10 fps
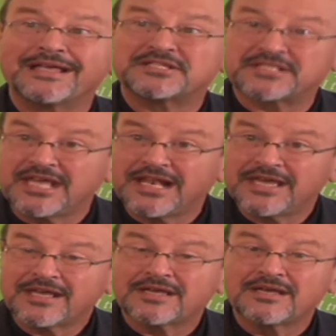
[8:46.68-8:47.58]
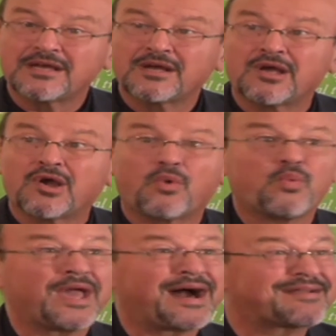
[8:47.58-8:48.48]
stealing,
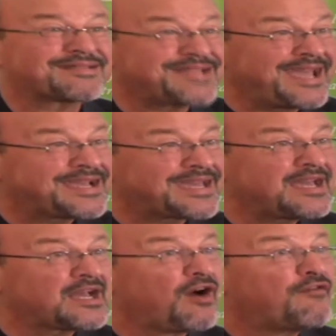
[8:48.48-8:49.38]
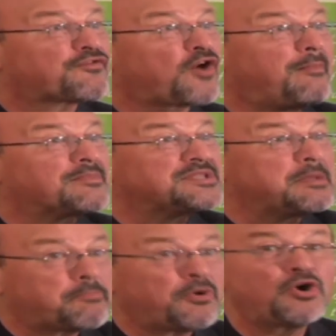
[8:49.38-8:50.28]
we are taking from the
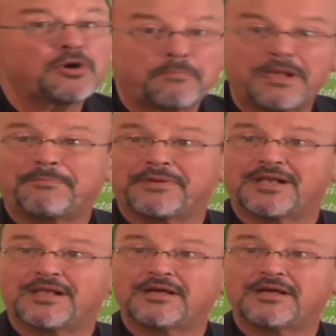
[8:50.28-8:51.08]
poor people.